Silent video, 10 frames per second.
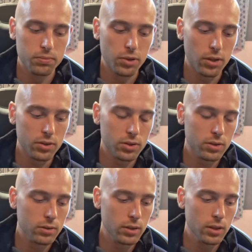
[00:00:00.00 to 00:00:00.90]

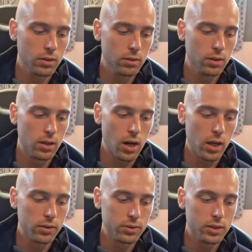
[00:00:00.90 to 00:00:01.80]
Personally, I
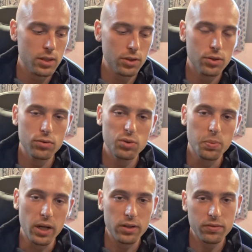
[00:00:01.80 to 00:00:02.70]
don't see a huge
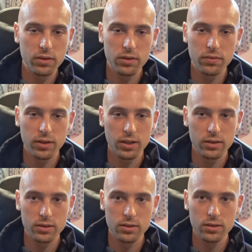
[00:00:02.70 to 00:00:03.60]
benefit of
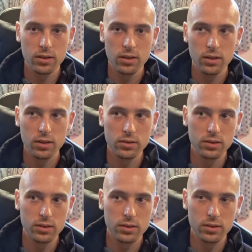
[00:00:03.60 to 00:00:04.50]
this because
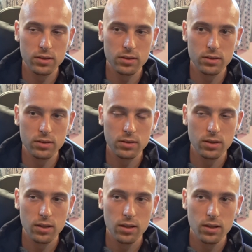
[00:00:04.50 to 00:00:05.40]
it's,
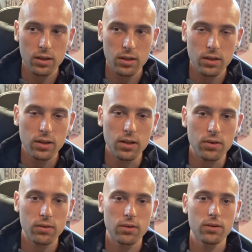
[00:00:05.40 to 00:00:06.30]
you're